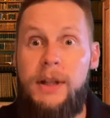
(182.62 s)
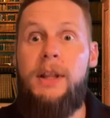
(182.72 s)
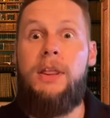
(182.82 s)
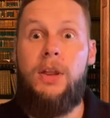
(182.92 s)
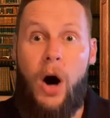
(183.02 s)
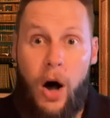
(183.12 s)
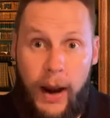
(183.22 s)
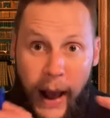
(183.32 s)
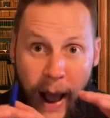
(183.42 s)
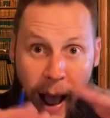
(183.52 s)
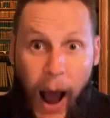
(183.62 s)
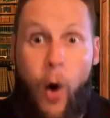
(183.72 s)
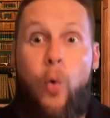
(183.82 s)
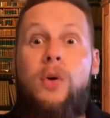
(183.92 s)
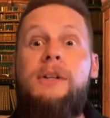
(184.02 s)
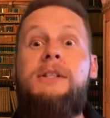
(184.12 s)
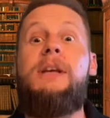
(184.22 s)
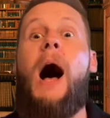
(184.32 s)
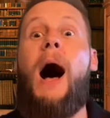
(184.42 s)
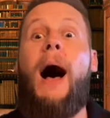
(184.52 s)
thought
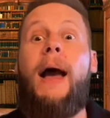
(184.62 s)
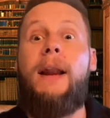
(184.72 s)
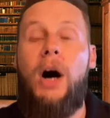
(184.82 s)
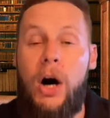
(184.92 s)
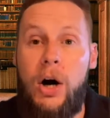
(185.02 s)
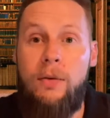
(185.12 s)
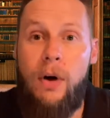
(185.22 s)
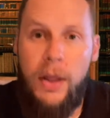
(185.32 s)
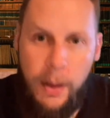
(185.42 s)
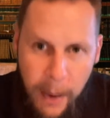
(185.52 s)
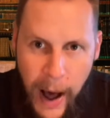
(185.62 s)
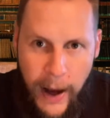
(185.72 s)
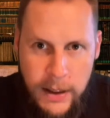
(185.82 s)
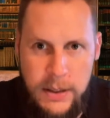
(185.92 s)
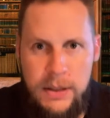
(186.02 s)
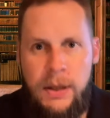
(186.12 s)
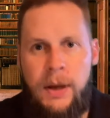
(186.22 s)
outside of the box.